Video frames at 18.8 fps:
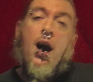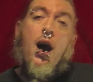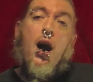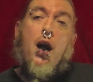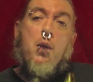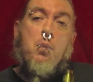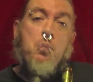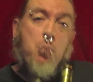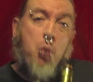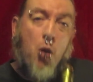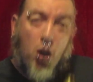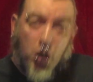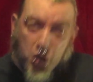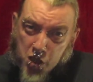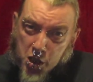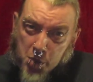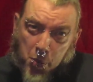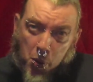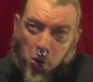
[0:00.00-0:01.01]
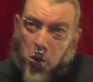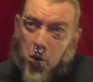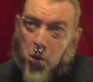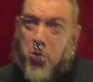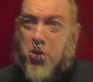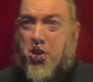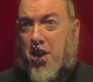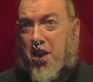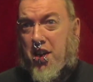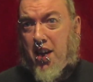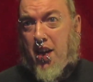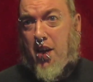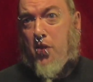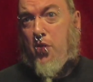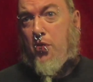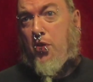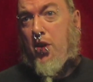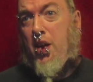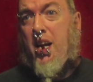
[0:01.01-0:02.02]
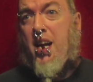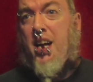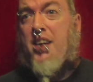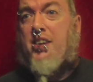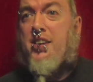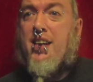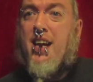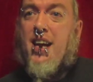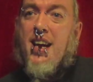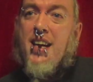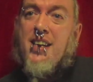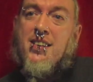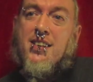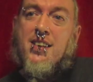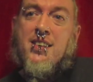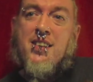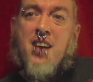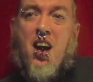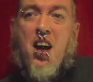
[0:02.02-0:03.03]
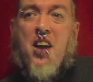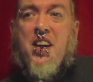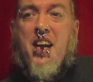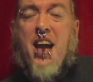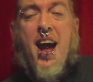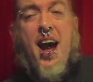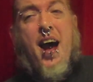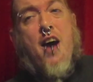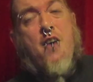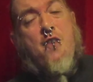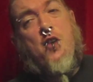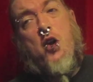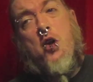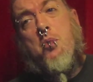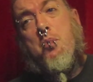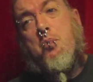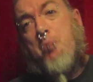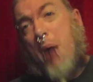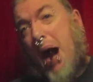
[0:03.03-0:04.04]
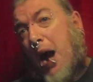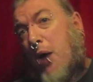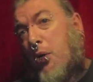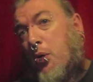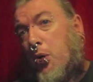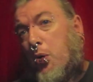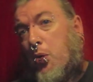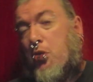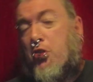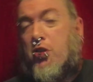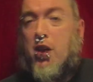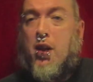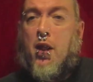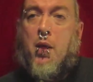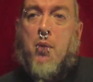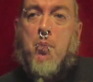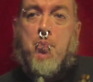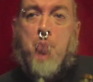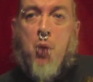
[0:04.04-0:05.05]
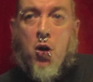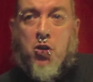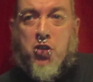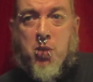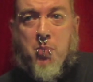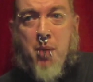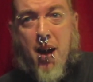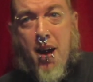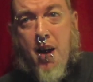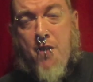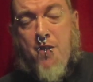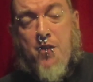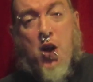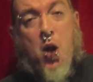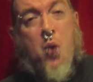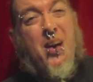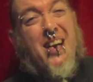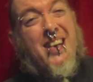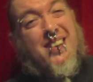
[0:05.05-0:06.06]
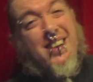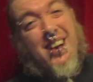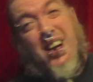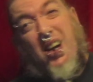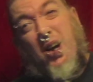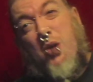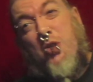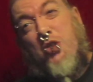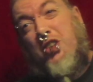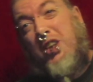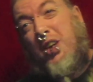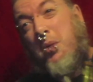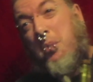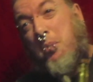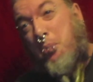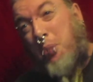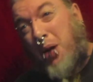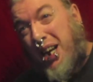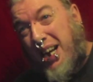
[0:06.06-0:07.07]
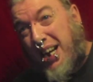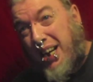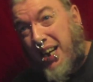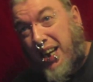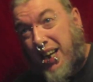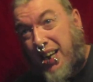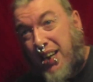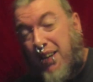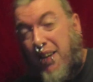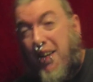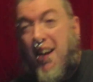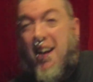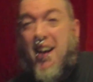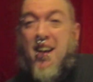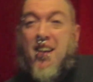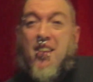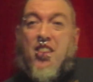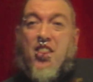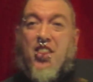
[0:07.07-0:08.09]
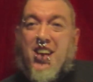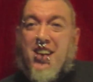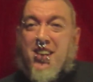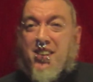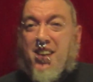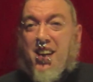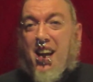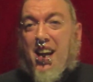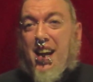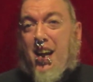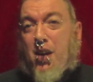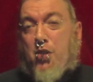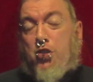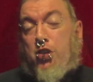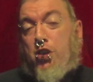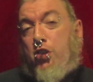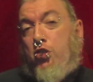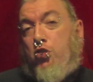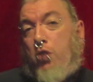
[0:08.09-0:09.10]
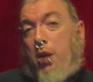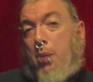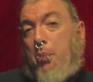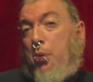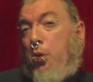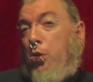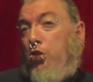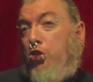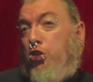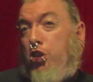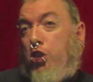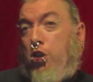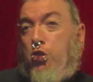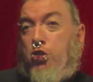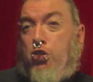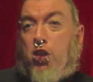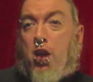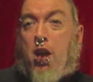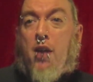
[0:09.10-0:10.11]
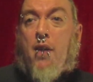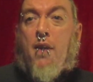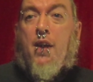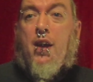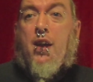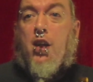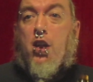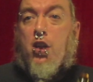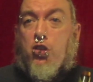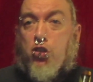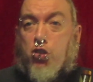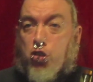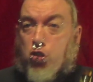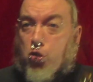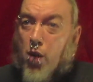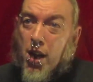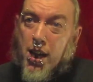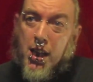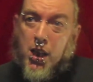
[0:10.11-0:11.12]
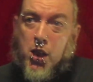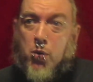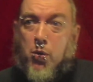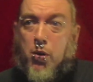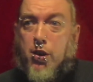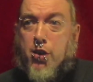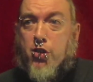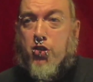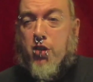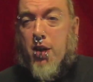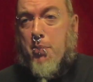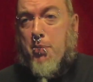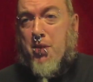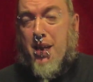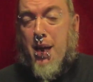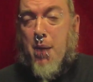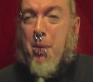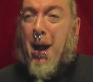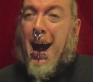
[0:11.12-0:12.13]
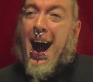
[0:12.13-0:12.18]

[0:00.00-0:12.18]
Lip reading: A possible alternative is to turn the airflow barrel so that the bottom airflow is closed completely. This then allows you to drip your juice straight through the drip tip.